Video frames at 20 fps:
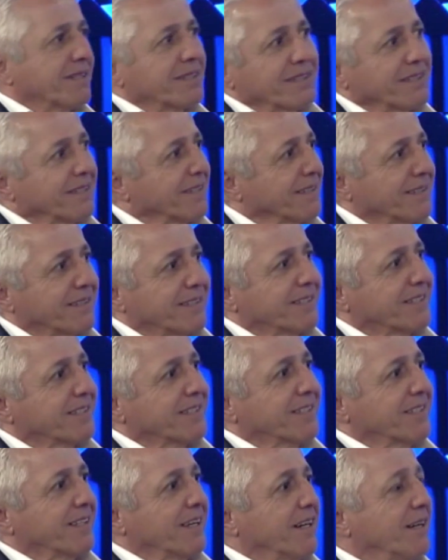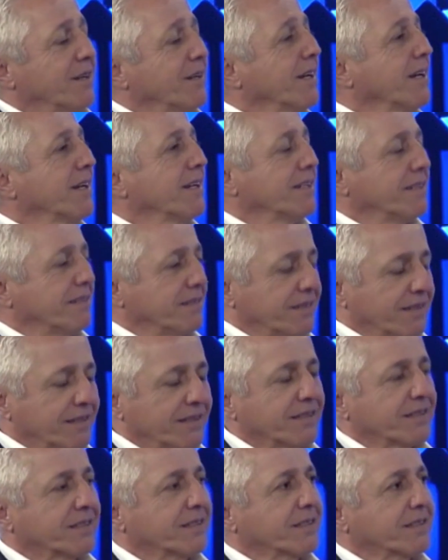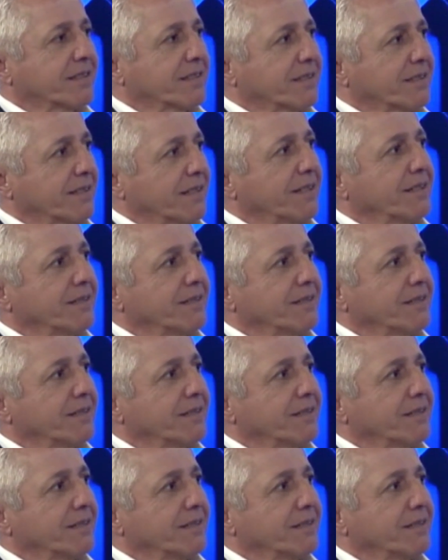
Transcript: divorcee or whatever else, and then they pay over the odds.